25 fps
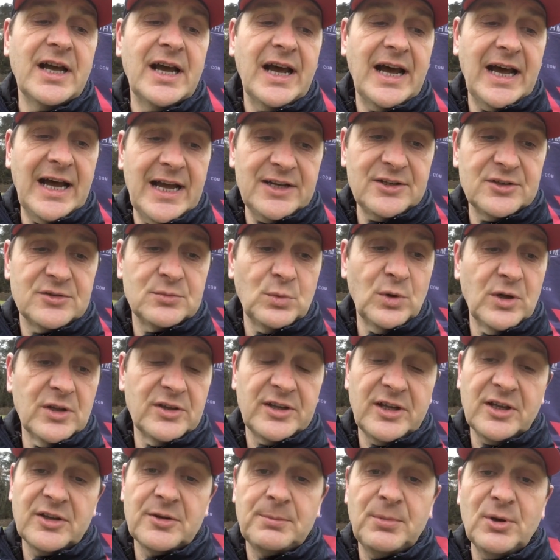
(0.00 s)
And while the
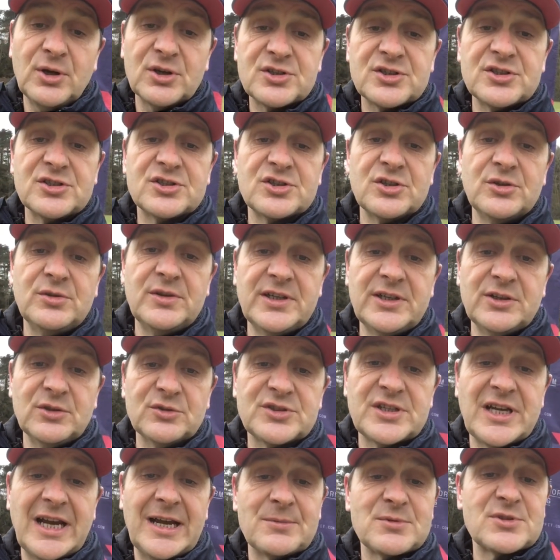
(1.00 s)
other person's doing heel
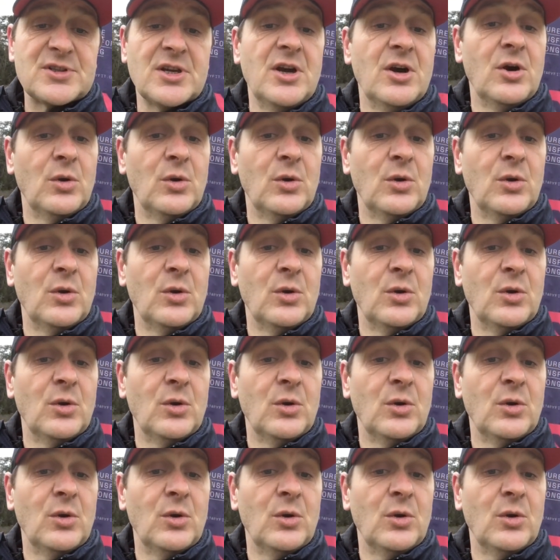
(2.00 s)
taps.